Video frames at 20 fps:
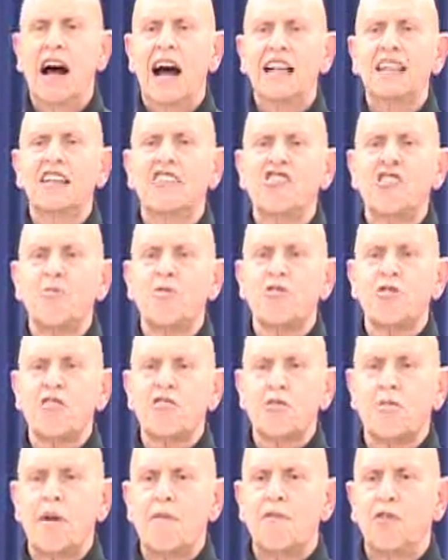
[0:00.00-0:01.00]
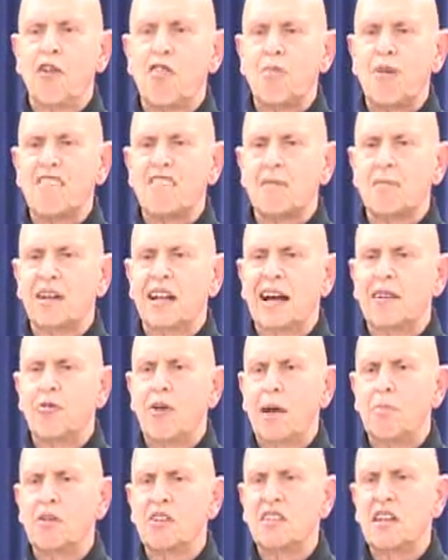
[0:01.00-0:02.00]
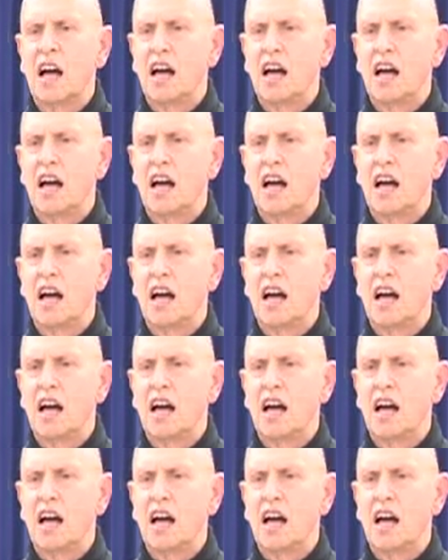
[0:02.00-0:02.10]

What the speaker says: I think she was also influenced by someone like Robert